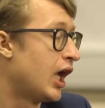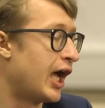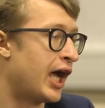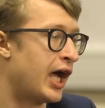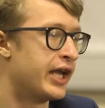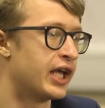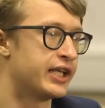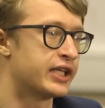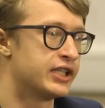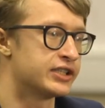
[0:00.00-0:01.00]
uh, and i
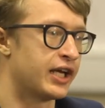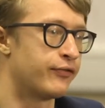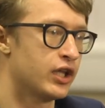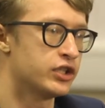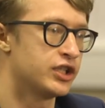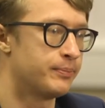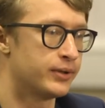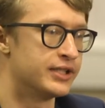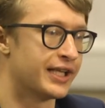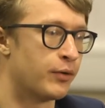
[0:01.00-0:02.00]
think this like fellowship
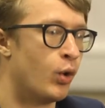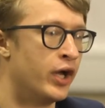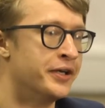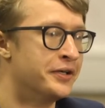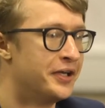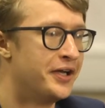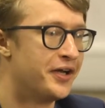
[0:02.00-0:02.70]
is like one